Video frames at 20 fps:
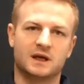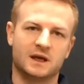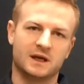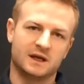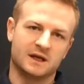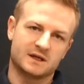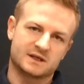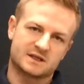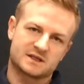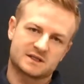
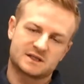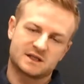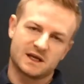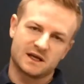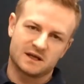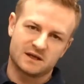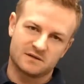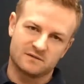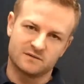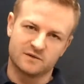And our
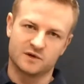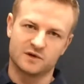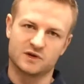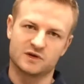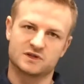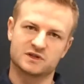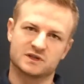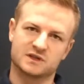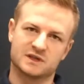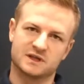second
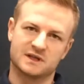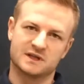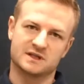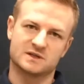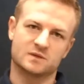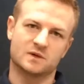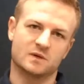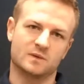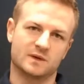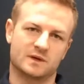version
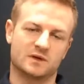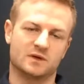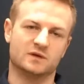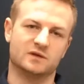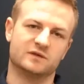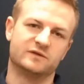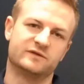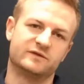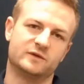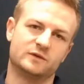is what we
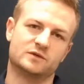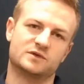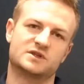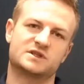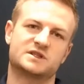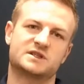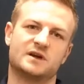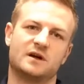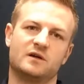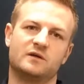call a full
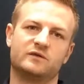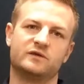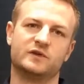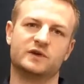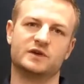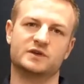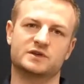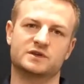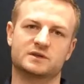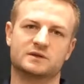shell
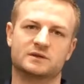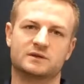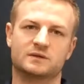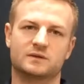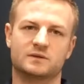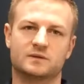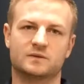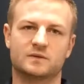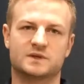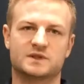version,
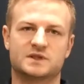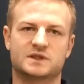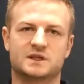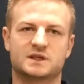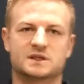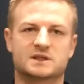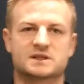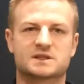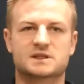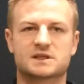which you
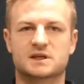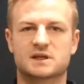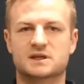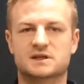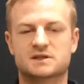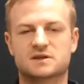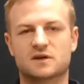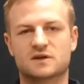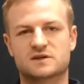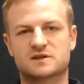can see
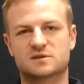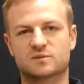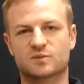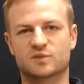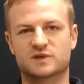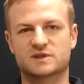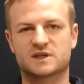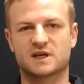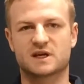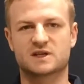has got some
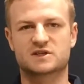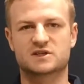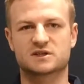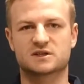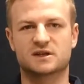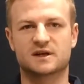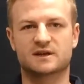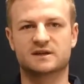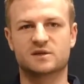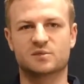
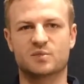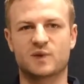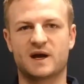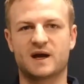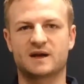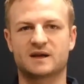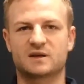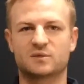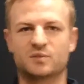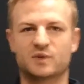protection at the
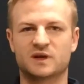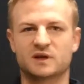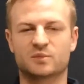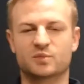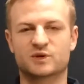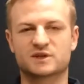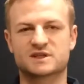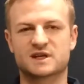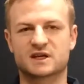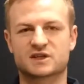back, better
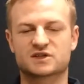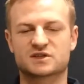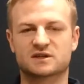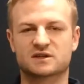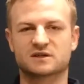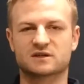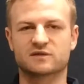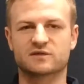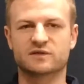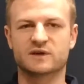protection
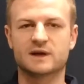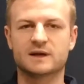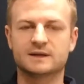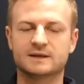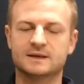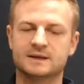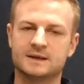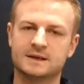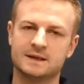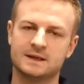at the
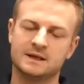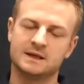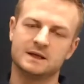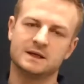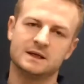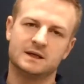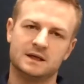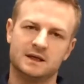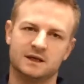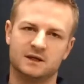front.
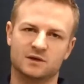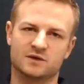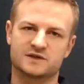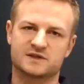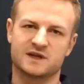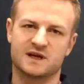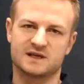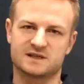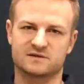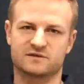It
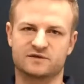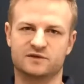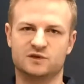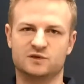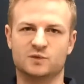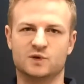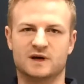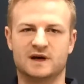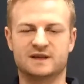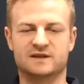also has a
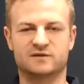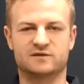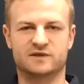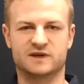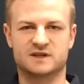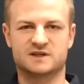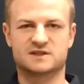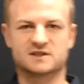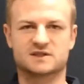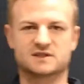few more other
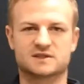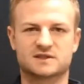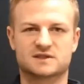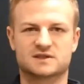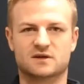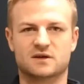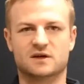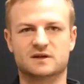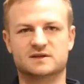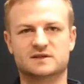features
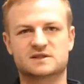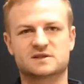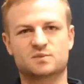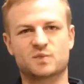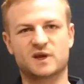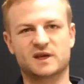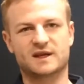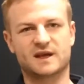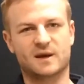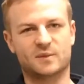designed to
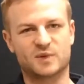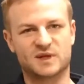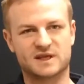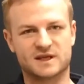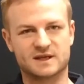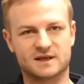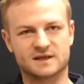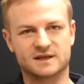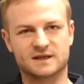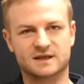speed up
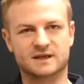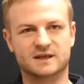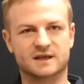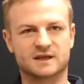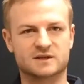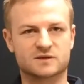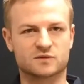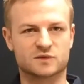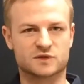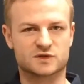healing
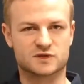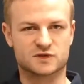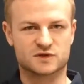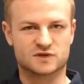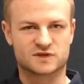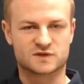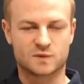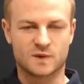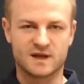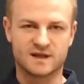and
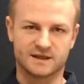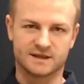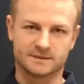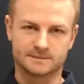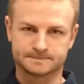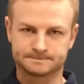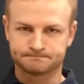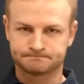reduce swelling.